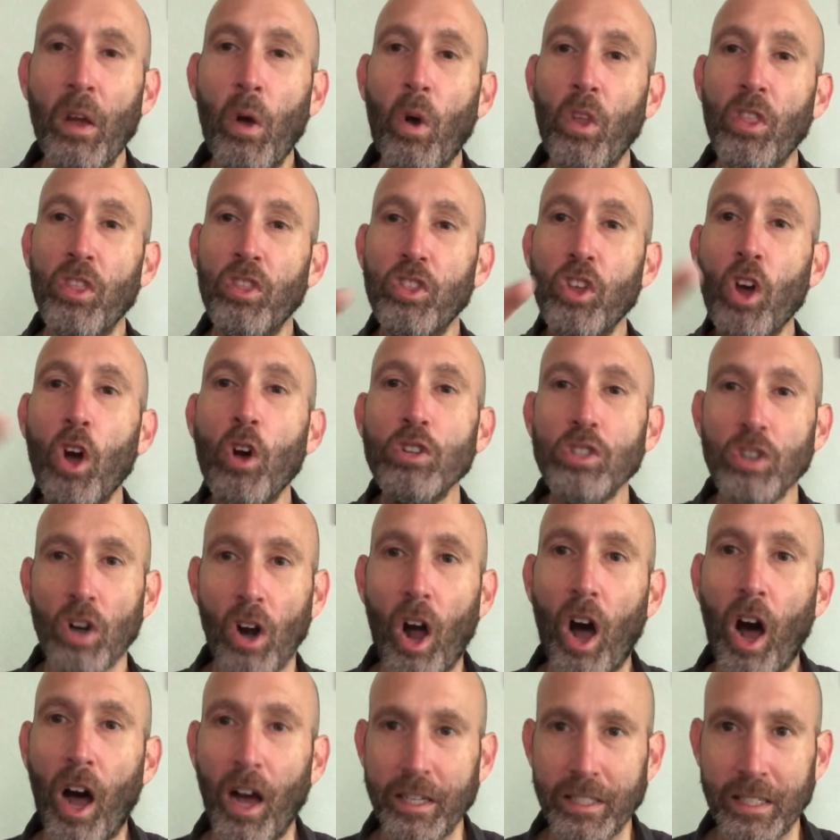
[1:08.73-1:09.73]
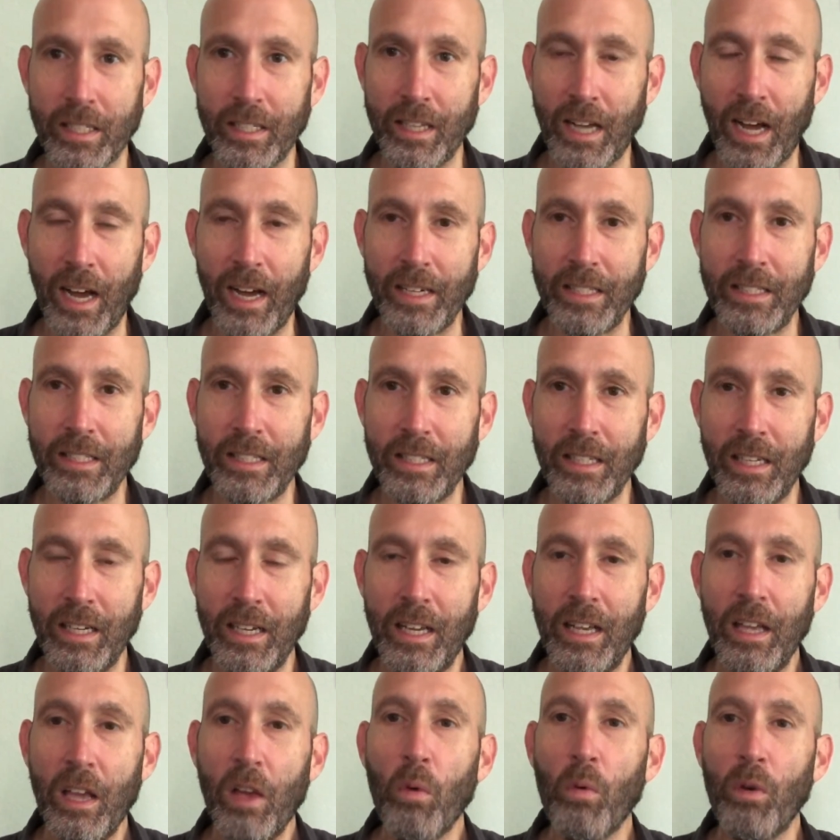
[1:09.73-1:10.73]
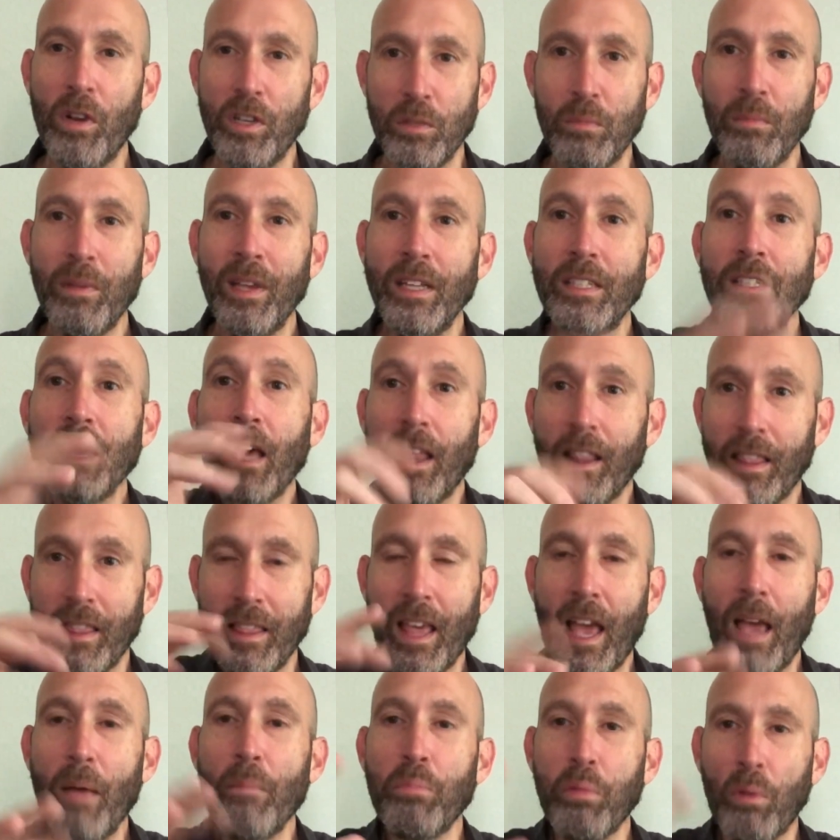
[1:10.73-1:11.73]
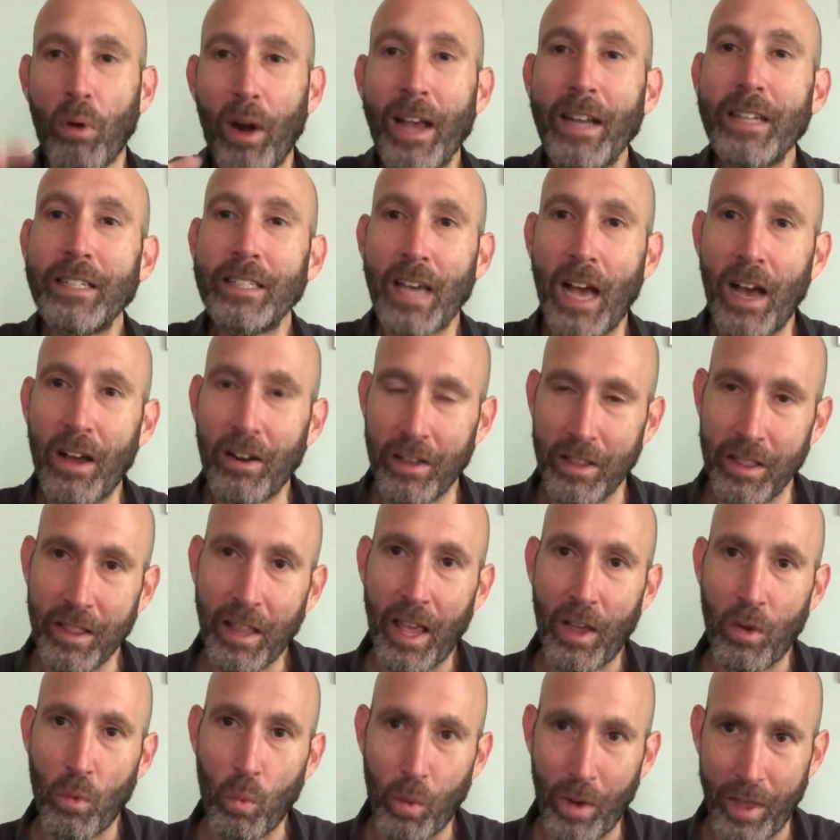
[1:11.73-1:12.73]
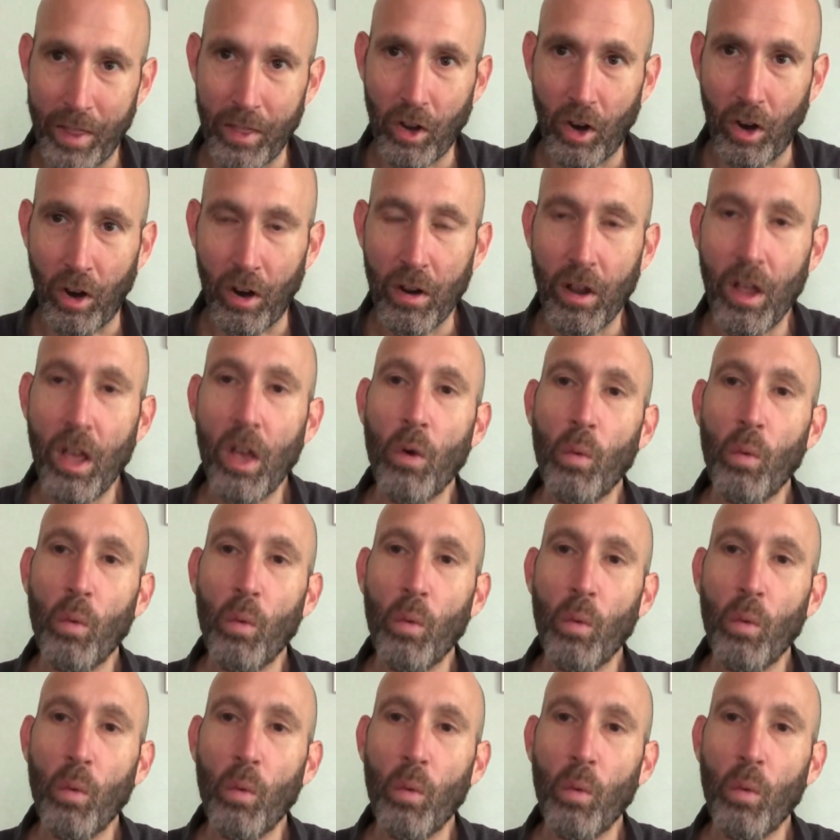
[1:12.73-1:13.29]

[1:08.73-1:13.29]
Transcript: Those are oxidized, which means they break down and they wither.